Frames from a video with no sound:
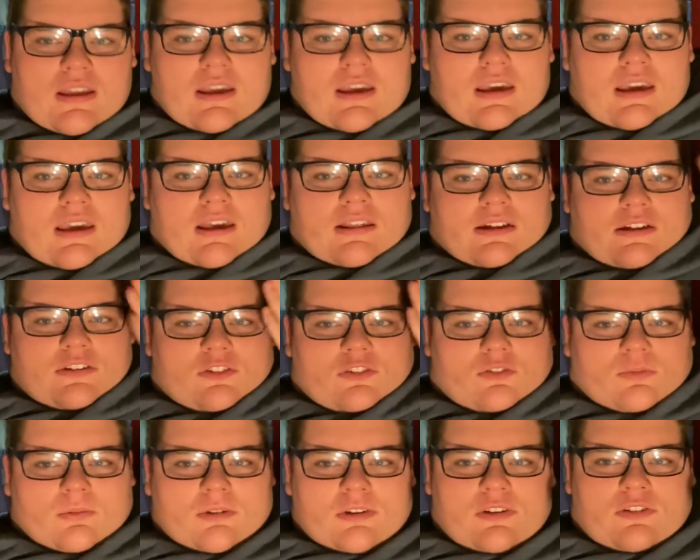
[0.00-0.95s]
And I just
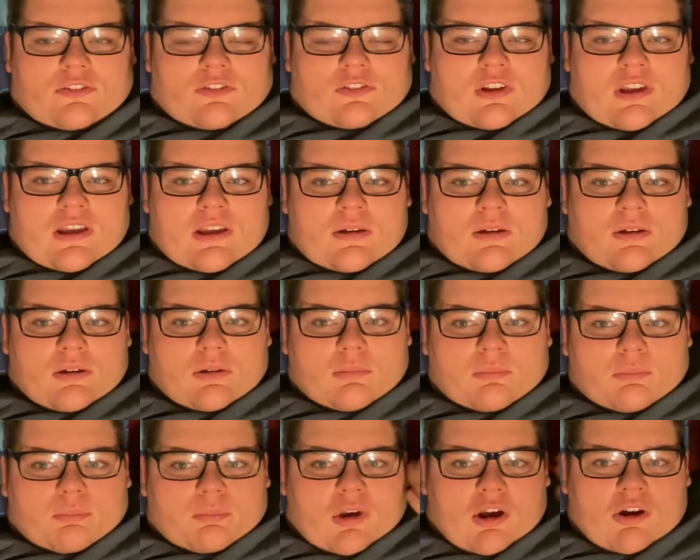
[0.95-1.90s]
want to say
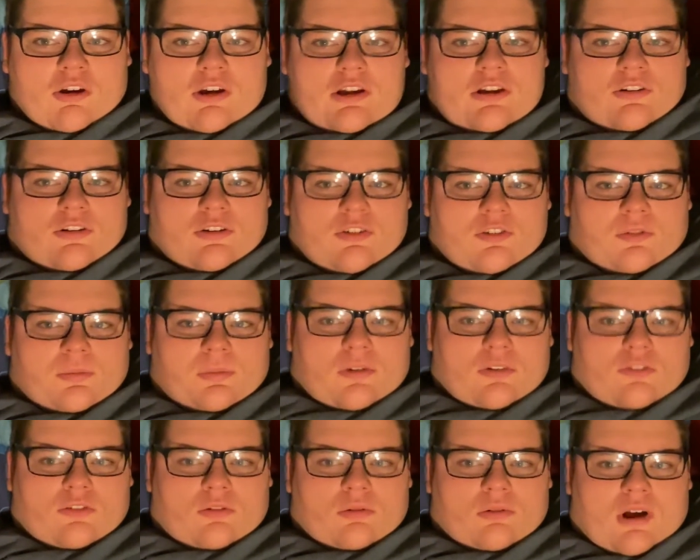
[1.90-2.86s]
Merry
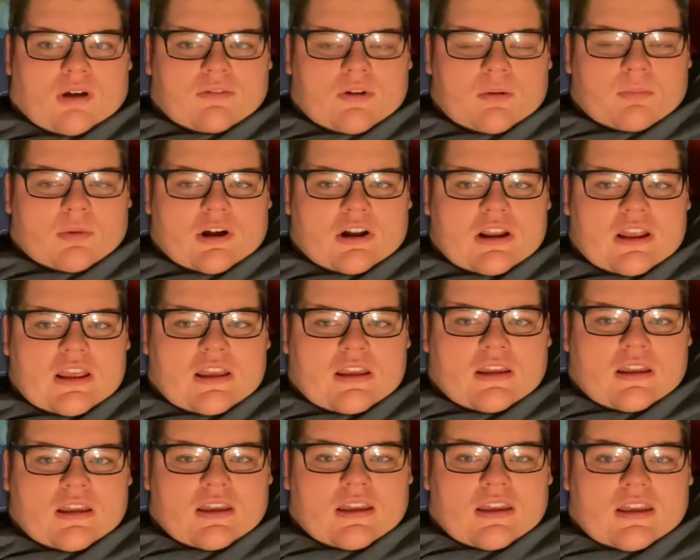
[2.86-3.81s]
Christmas to everybody.
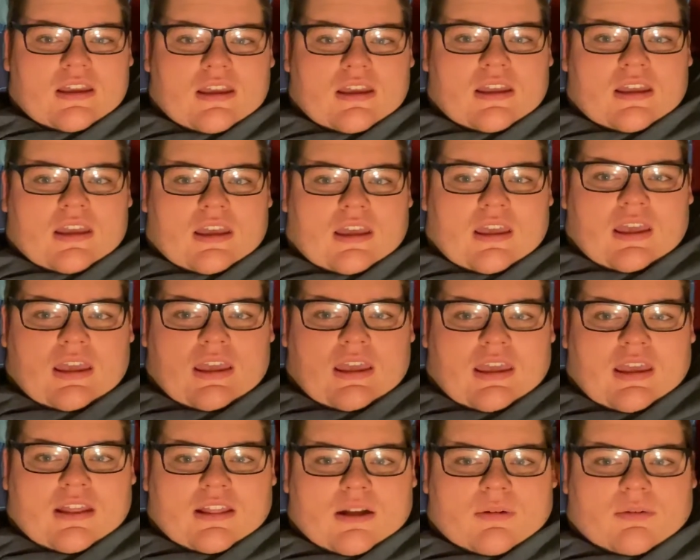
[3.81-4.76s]

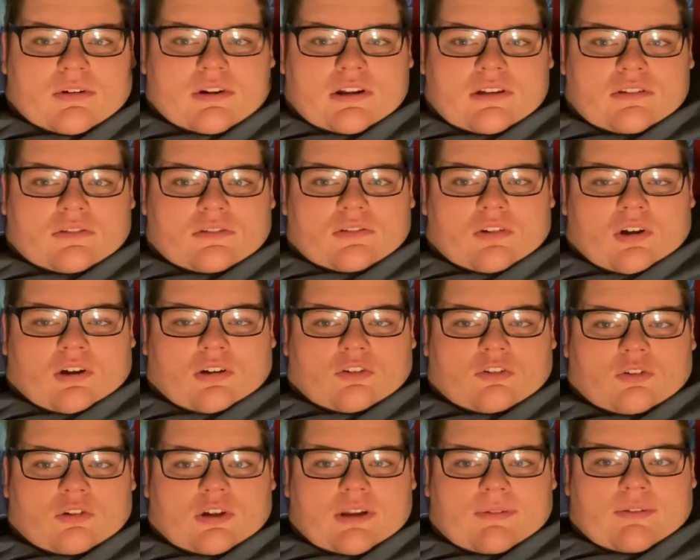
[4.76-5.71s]
And I want to
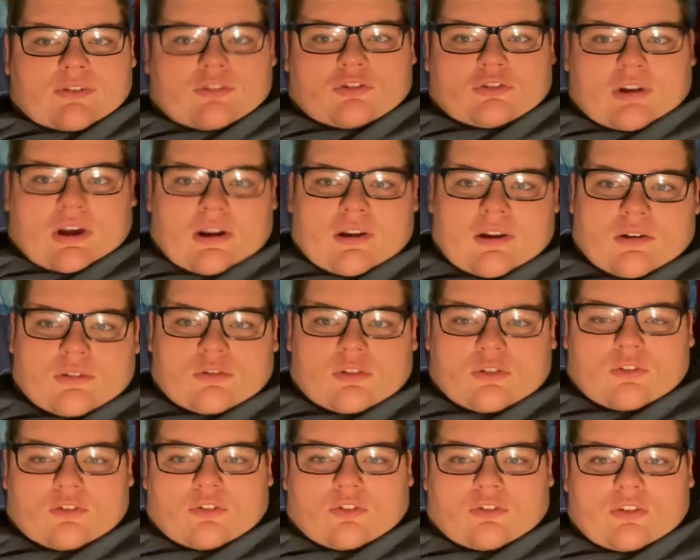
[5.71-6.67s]
also give a shout out to
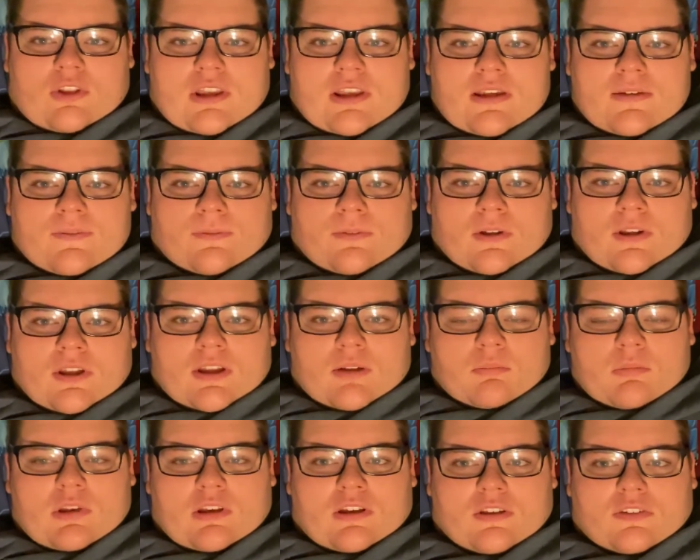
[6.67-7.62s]
Steve
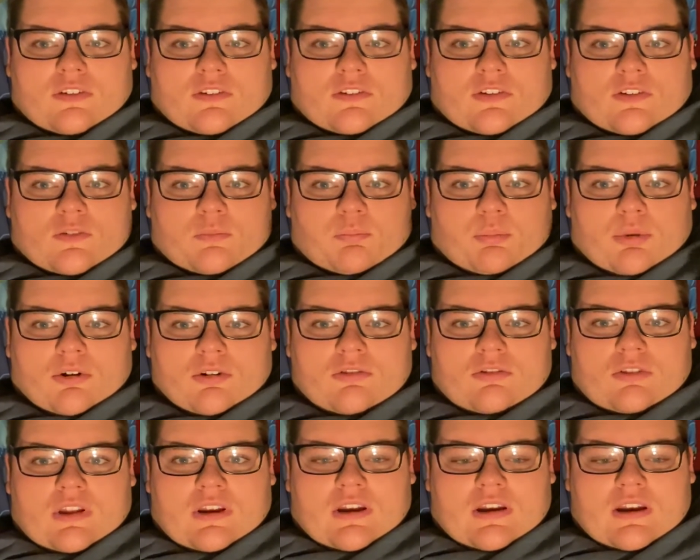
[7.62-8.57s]
because it's his
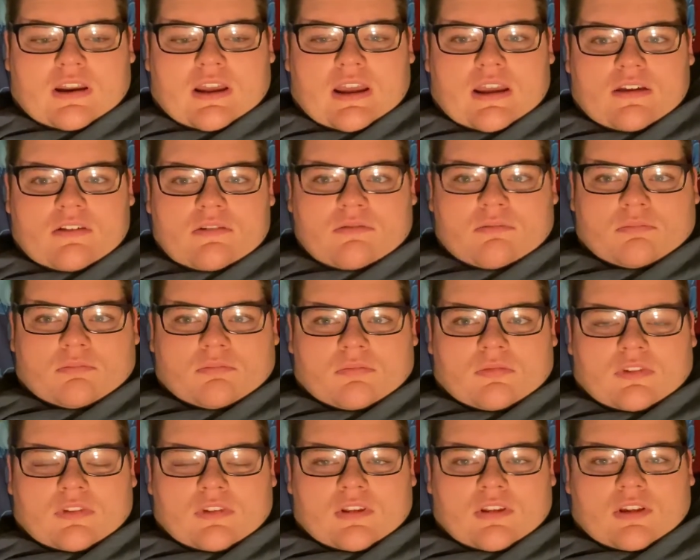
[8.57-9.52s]
birthday today.
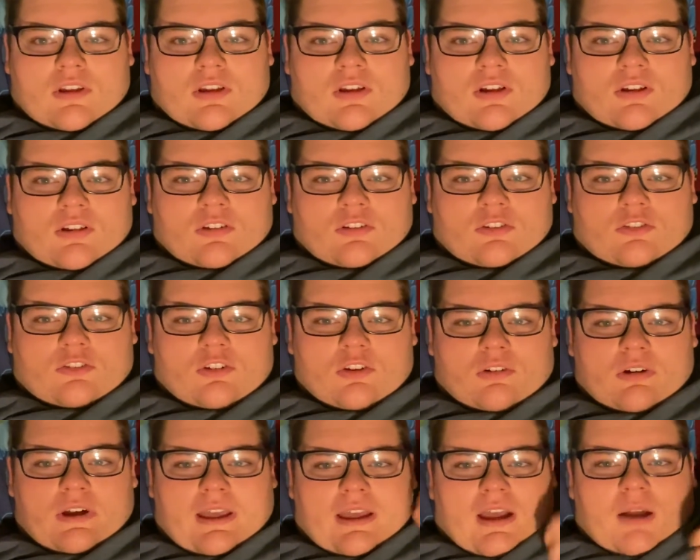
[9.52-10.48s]
So
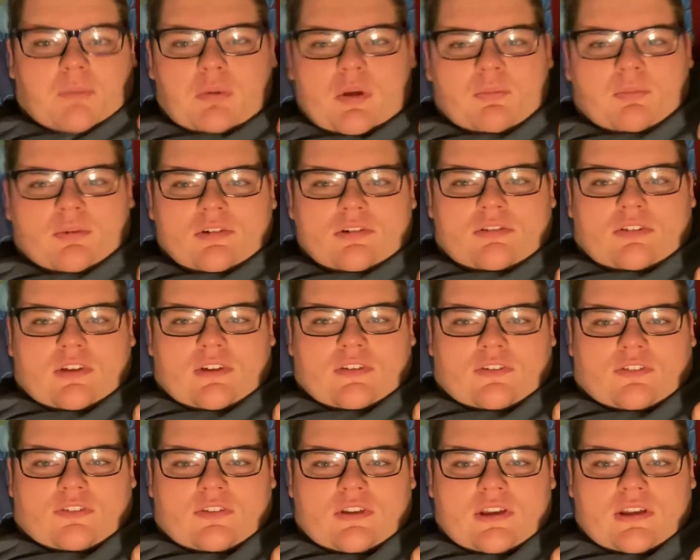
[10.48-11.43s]
happy birthday,
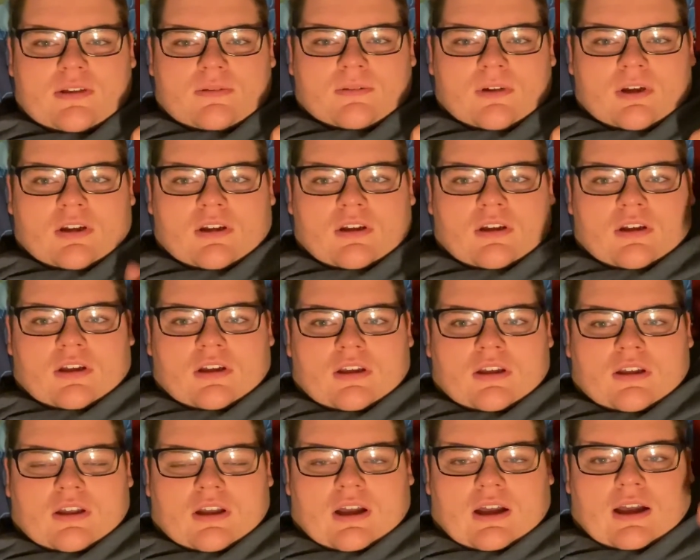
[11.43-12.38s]
Steve.
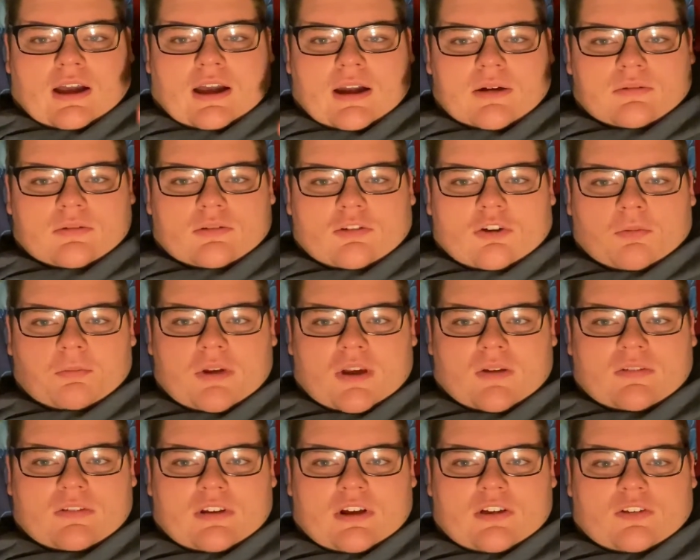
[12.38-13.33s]
I really hope you have
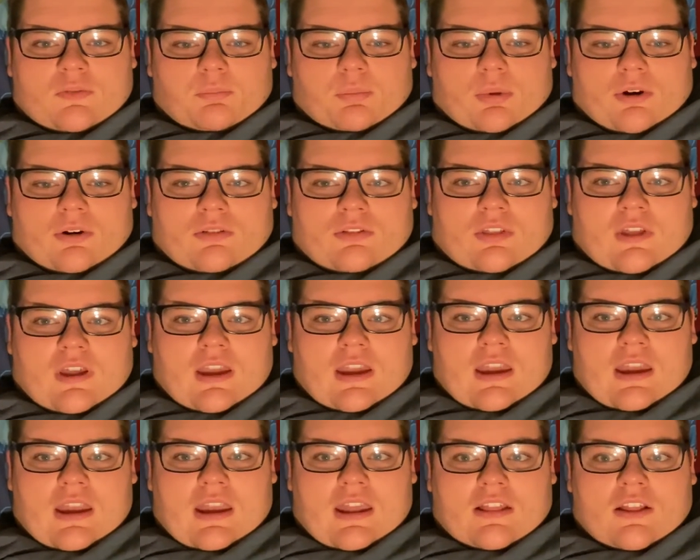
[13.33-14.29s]
a nice birthday
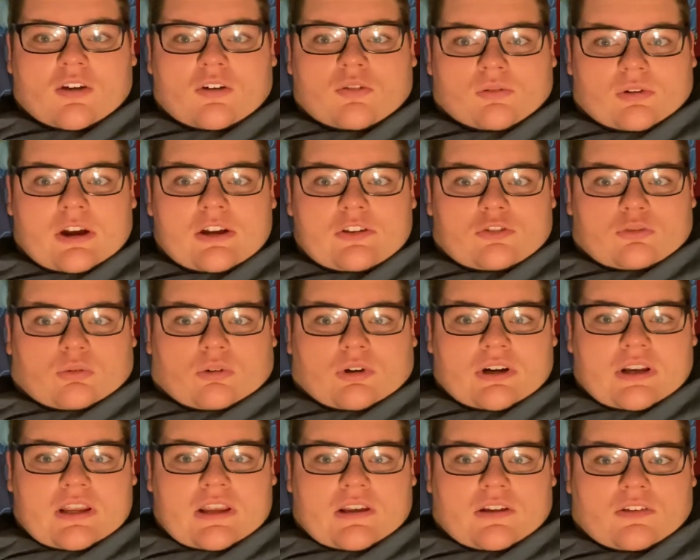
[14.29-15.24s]
and a great
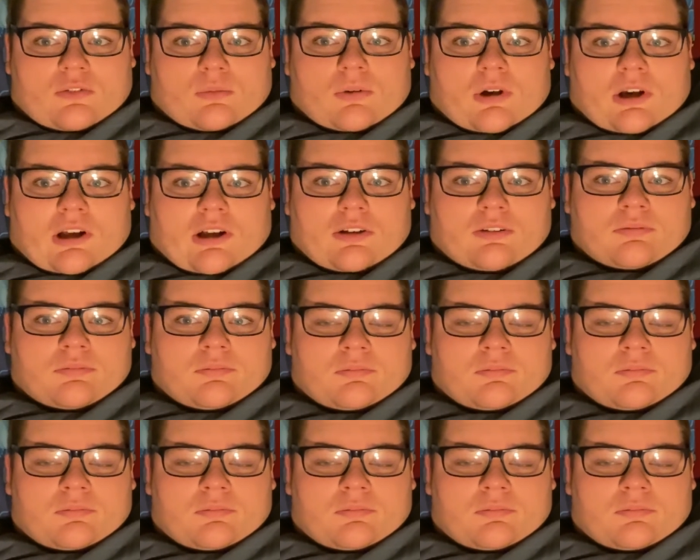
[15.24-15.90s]
20 as well.